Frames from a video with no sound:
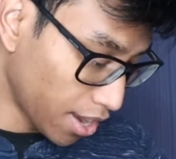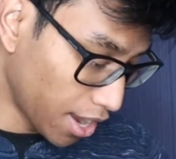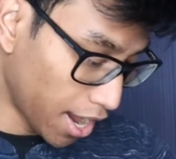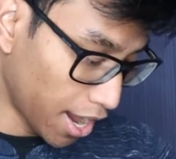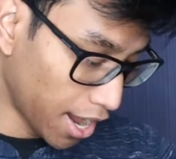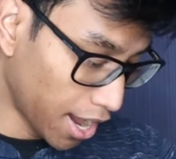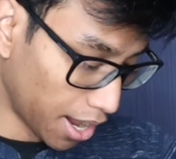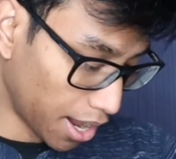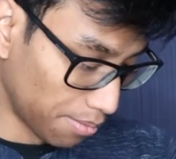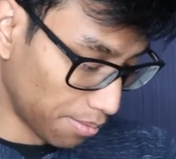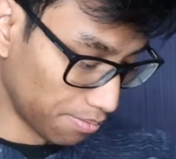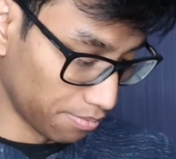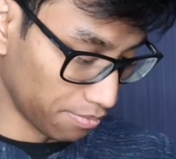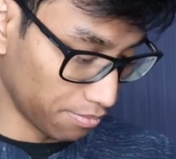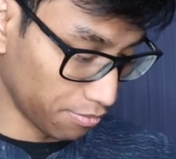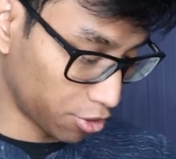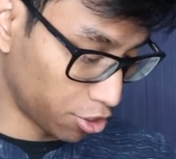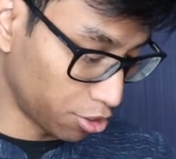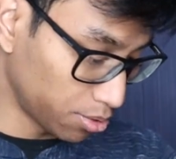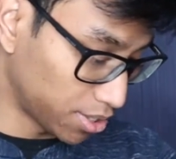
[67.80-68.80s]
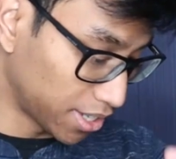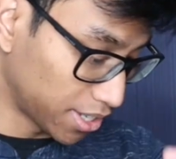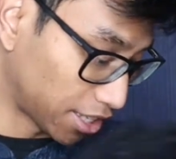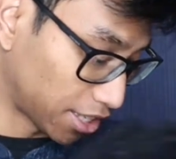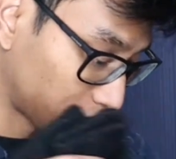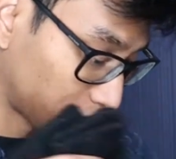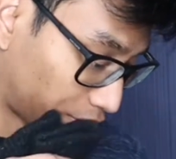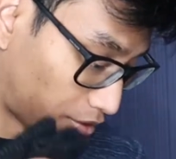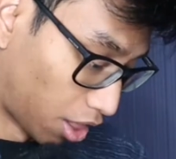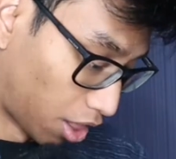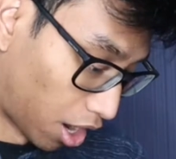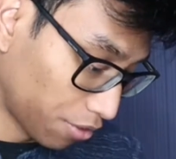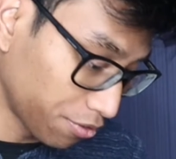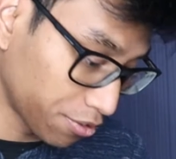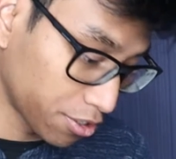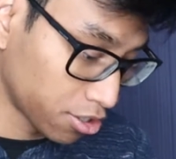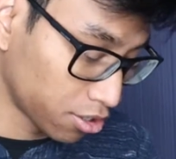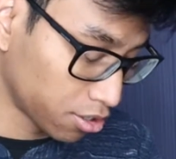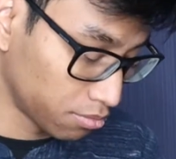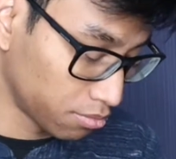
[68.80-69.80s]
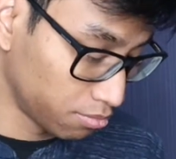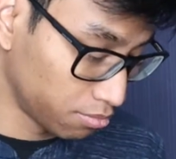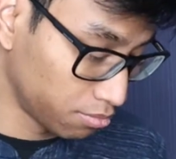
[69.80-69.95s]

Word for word: um, two sets of gloves.